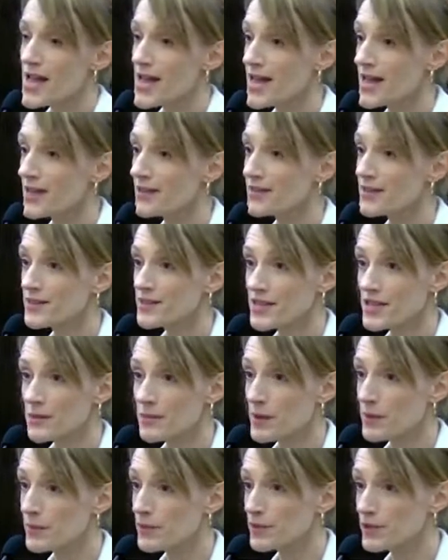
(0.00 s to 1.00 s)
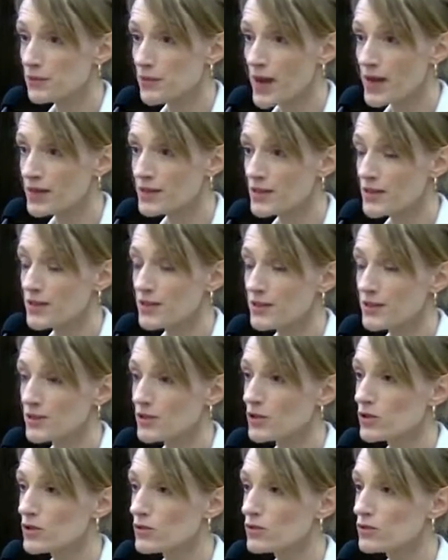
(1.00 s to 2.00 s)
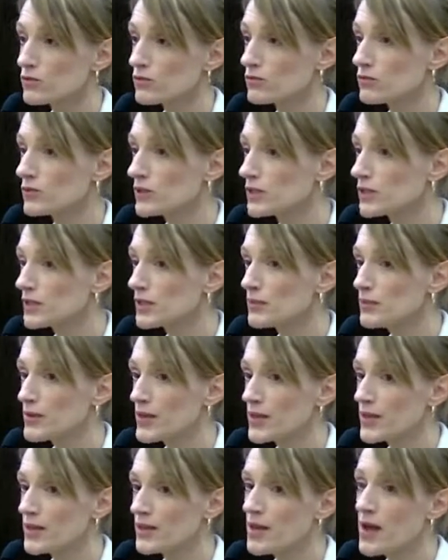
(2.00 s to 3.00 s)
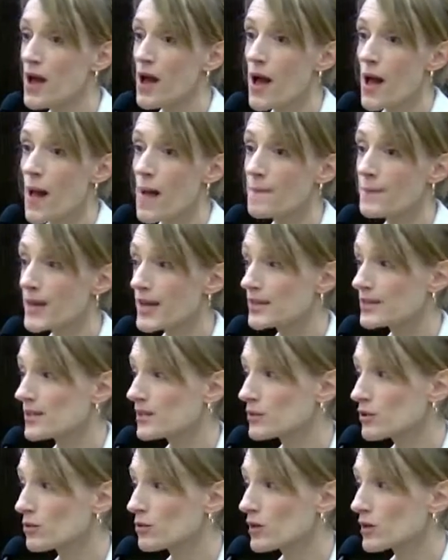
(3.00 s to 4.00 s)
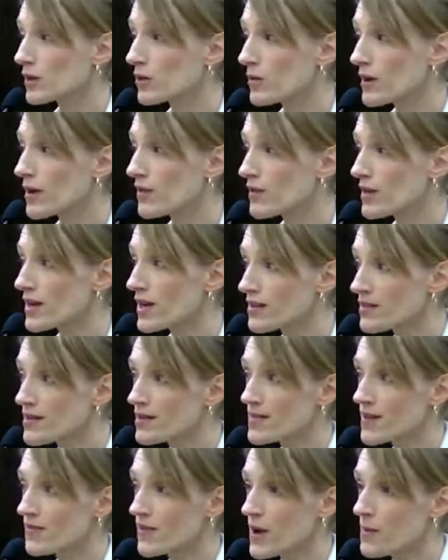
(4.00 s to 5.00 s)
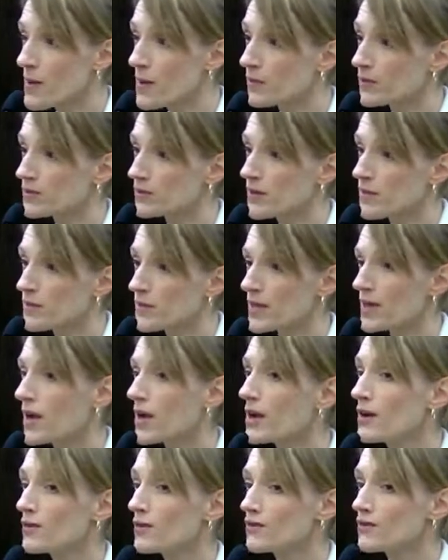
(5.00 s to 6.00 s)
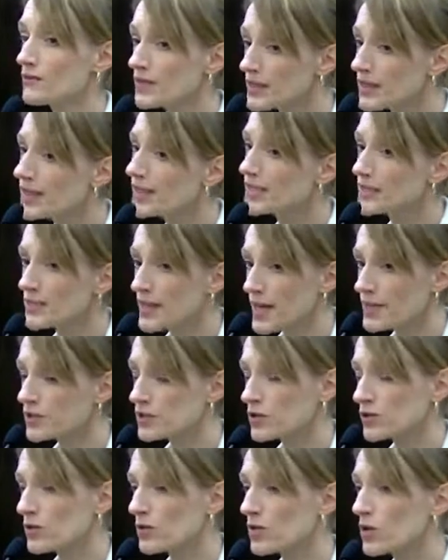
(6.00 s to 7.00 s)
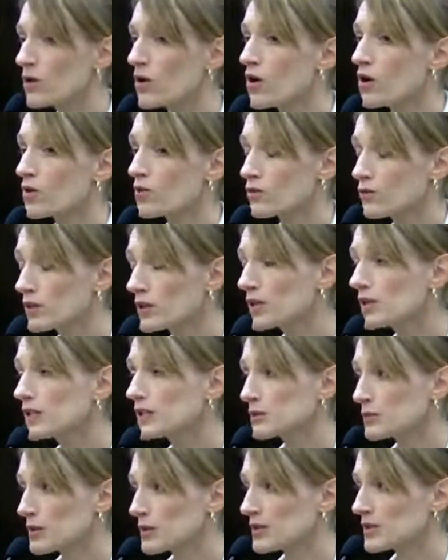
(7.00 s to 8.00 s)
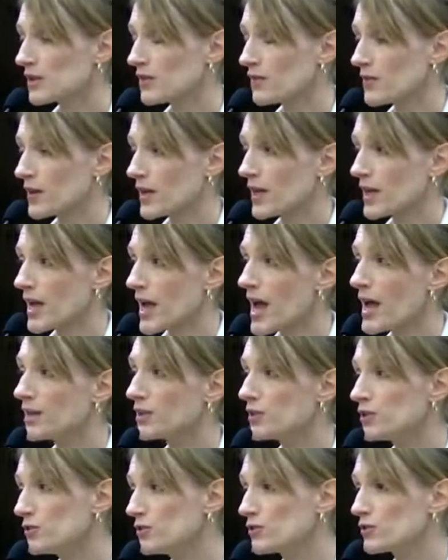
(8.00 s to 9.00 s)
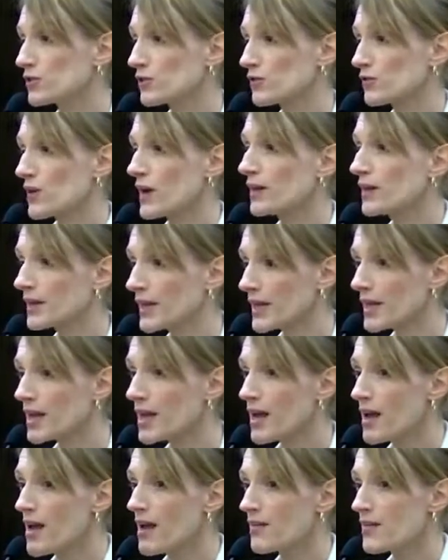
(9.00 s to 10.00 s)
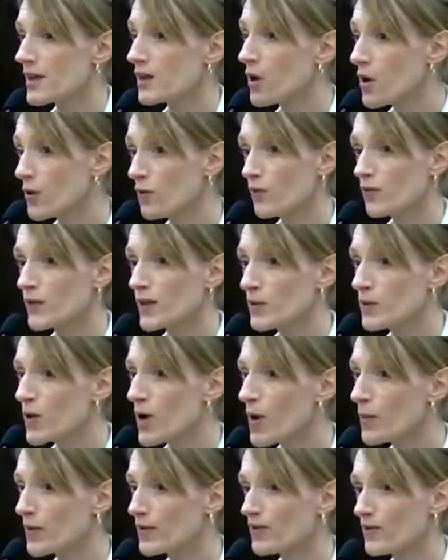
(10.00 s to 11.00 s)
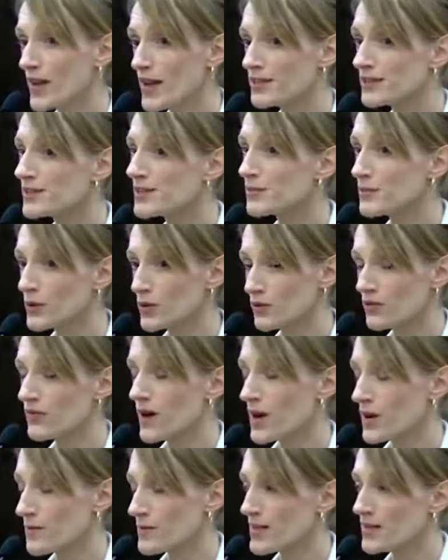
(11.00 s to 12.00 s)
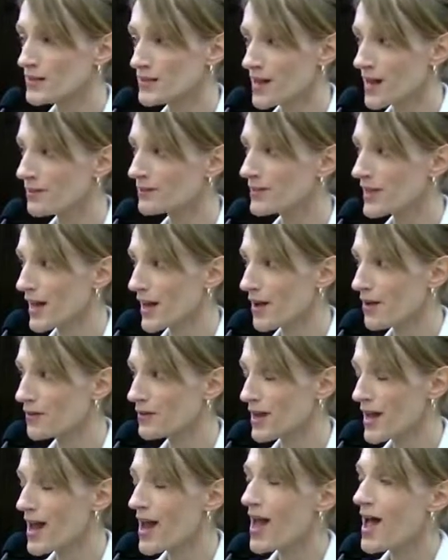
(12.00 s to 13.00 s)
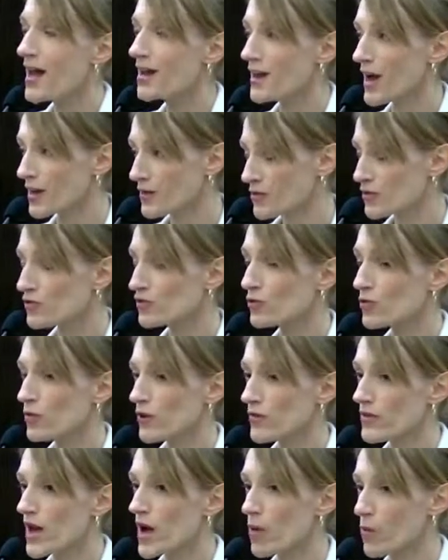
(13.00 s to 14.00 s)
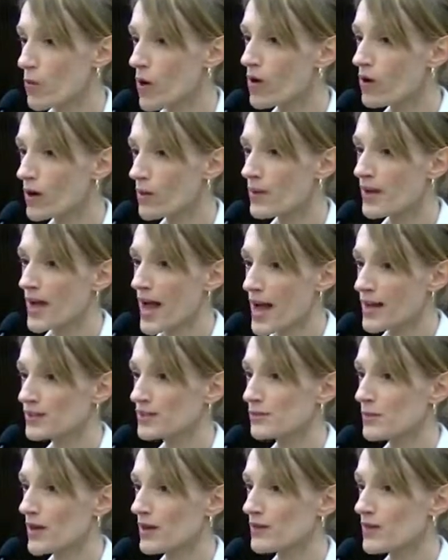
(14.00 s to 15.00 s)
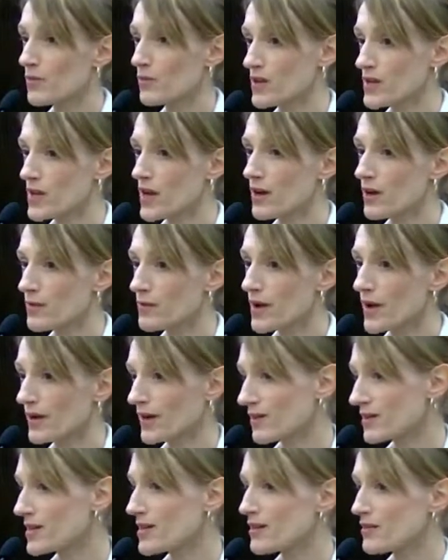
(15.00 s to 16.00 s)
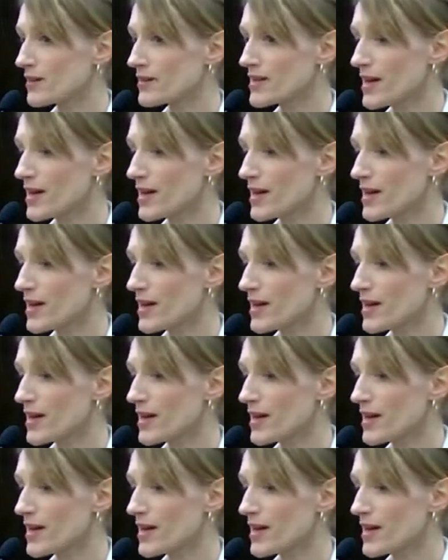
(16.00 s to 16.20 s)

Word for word: and the team at Perspectus, who's really been amazing to work with. And I think they've come up with something really intentional, really specific, and user friendly that hopefully will help advance the built environment in downtown and underscore that welcoming aspect that we care about at the Erie